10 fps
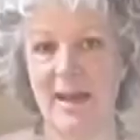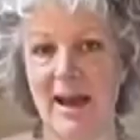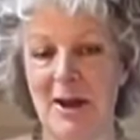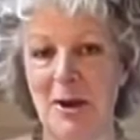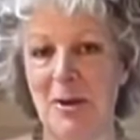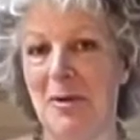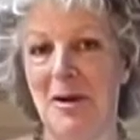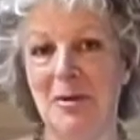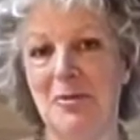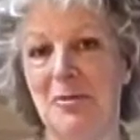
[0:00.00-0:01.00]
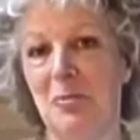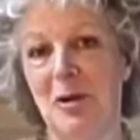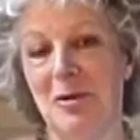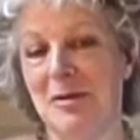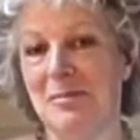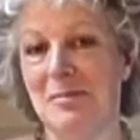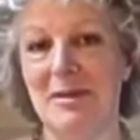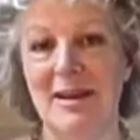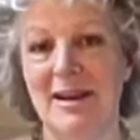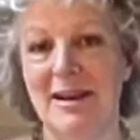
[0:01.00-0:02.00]
Hello, and
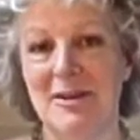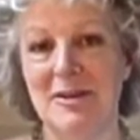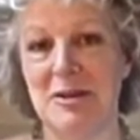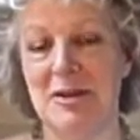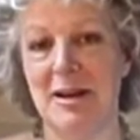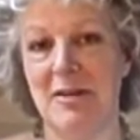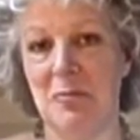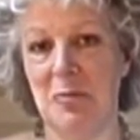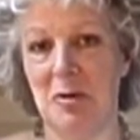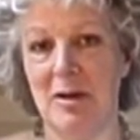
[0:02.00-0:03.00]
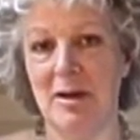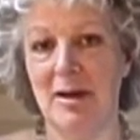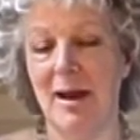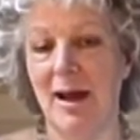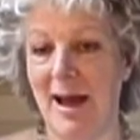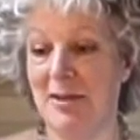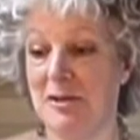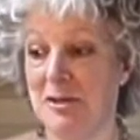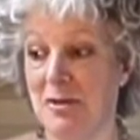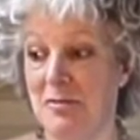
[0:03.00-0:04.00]
welcome to the Life Book and
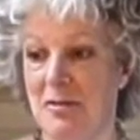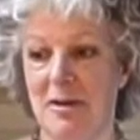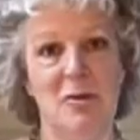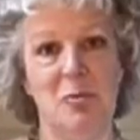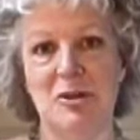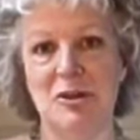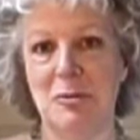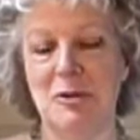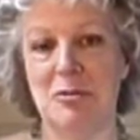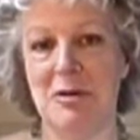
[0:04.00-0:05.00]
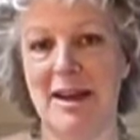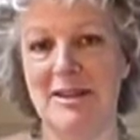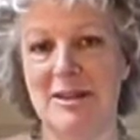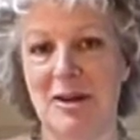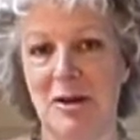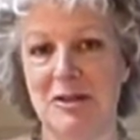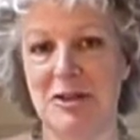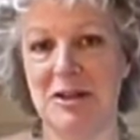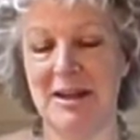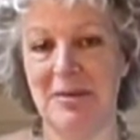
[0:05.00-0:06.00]
the sofa on which it was created
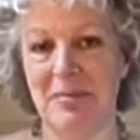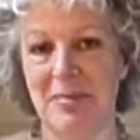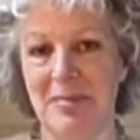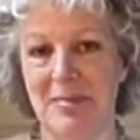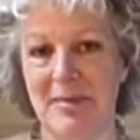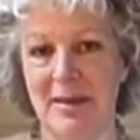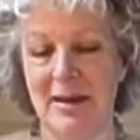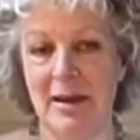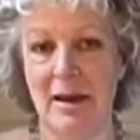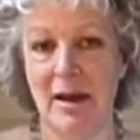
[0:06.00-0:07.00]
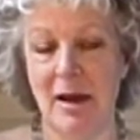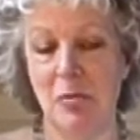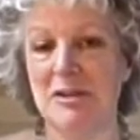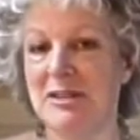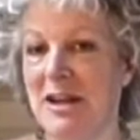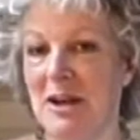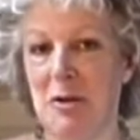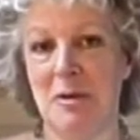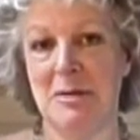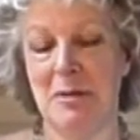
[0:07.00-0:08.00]
last year. I want to tell
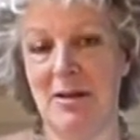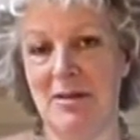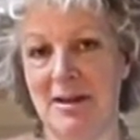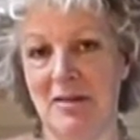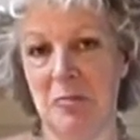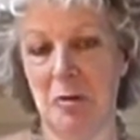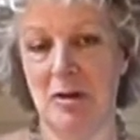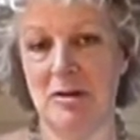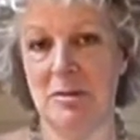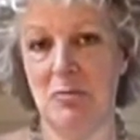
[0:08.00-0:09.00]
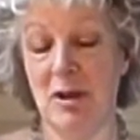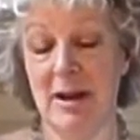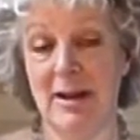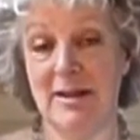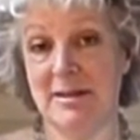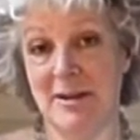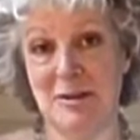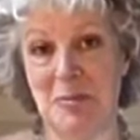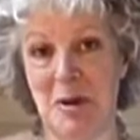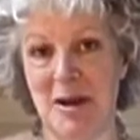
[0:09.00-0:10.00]
you a bit about the Life Book because I'm really
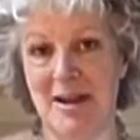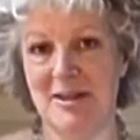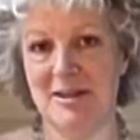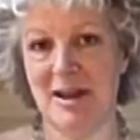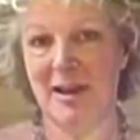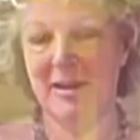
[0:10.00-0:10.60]
excited by it, and